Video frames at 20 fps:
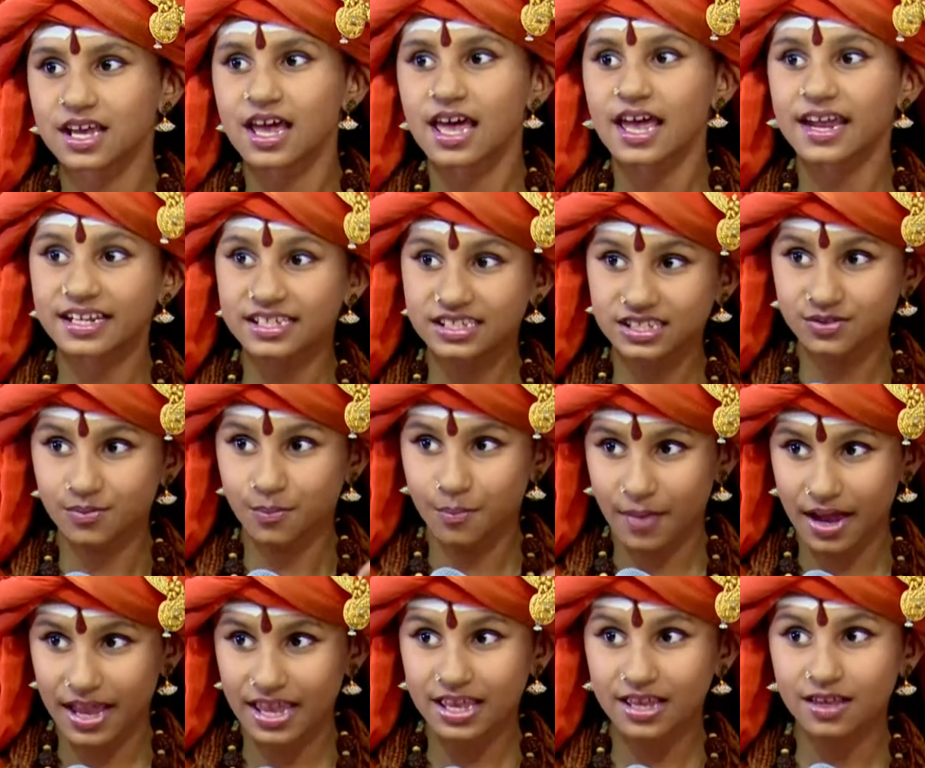it is
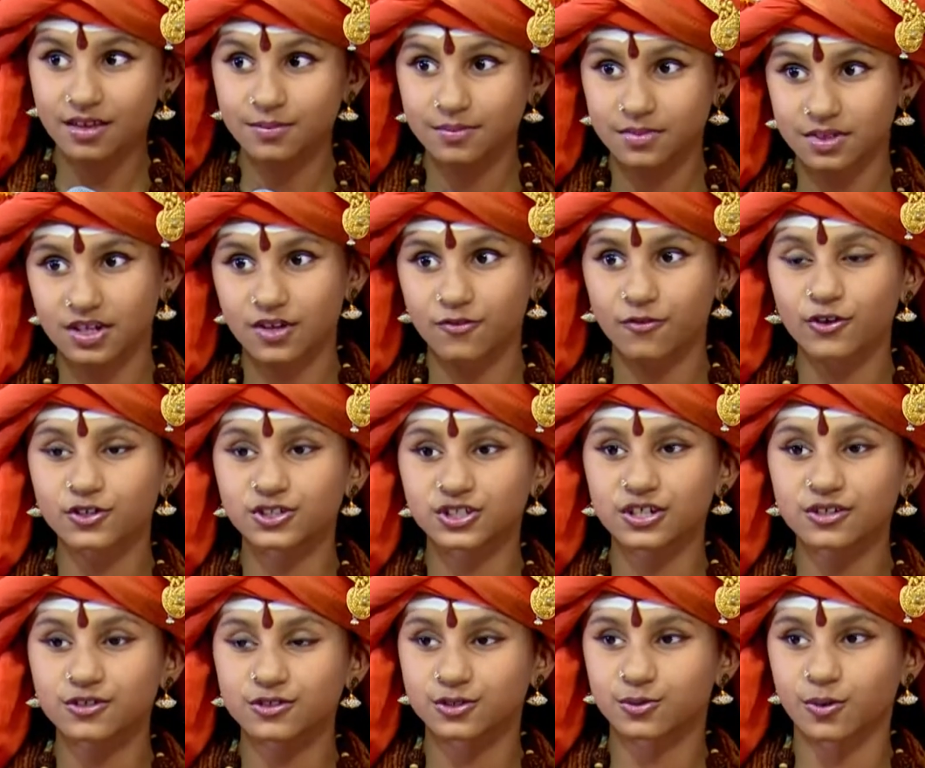my
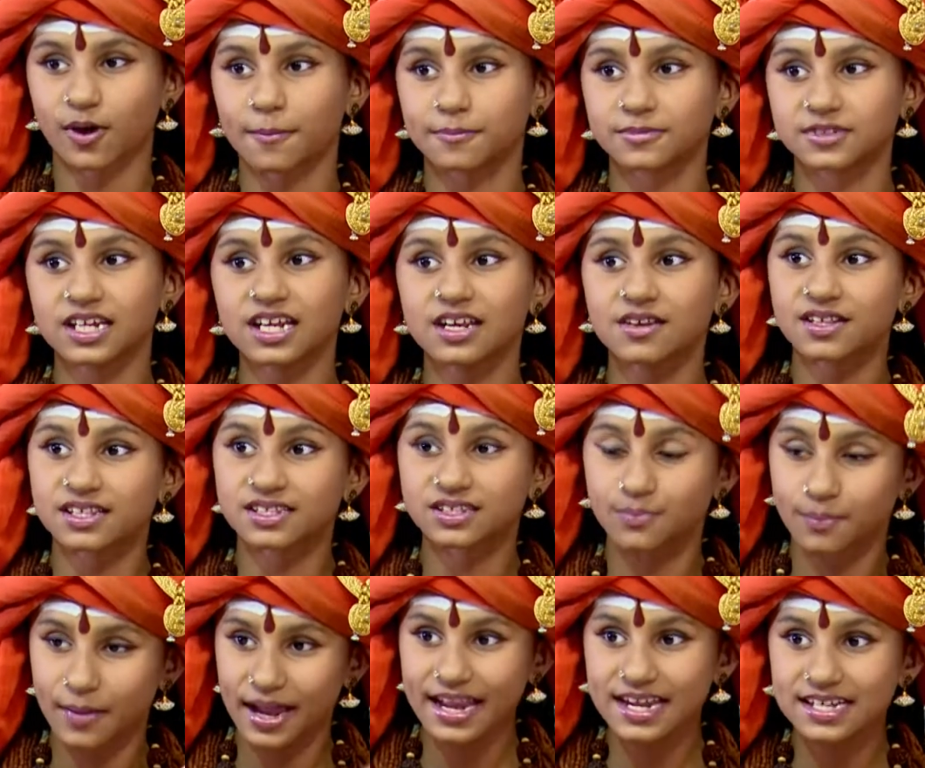devotion to Swamiji and it's
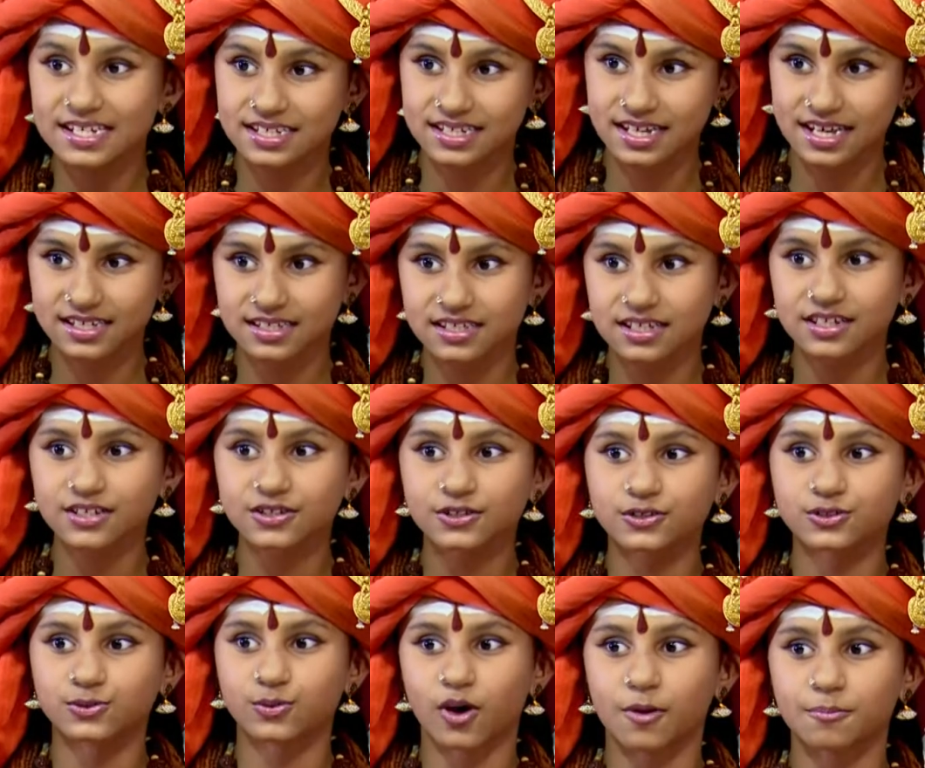my chastity to
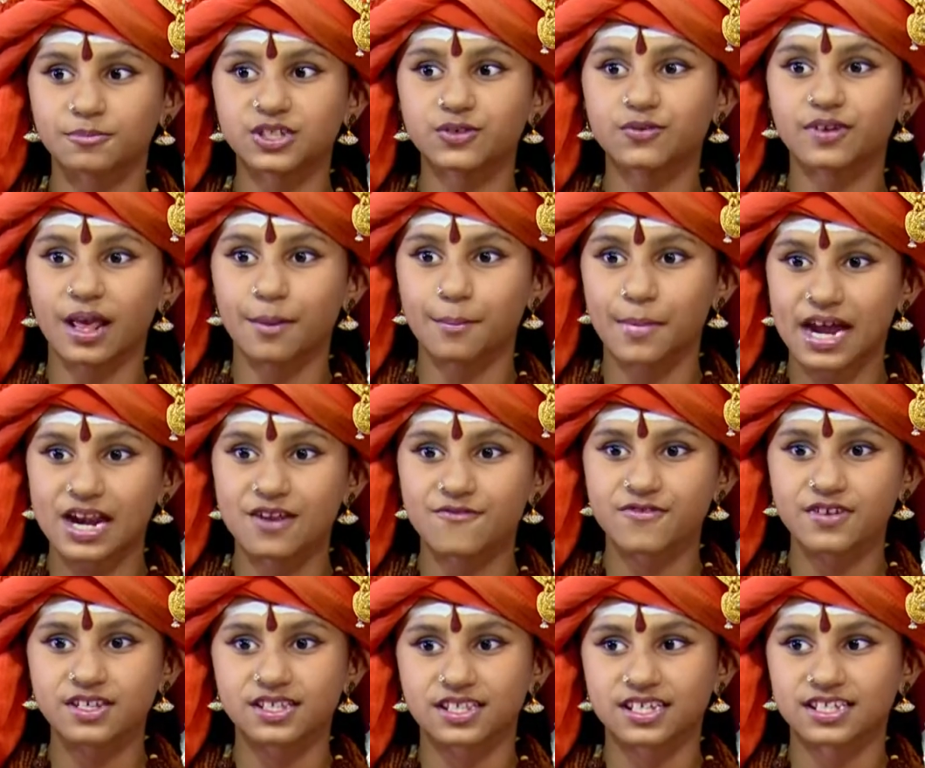Swamiji when I
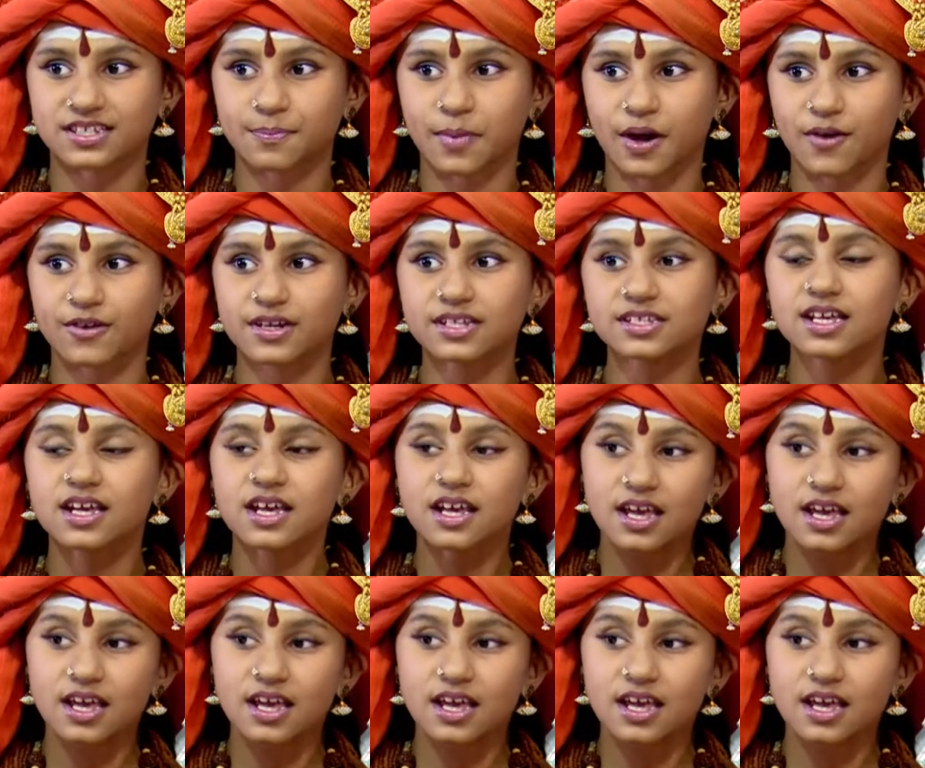manifest these powers.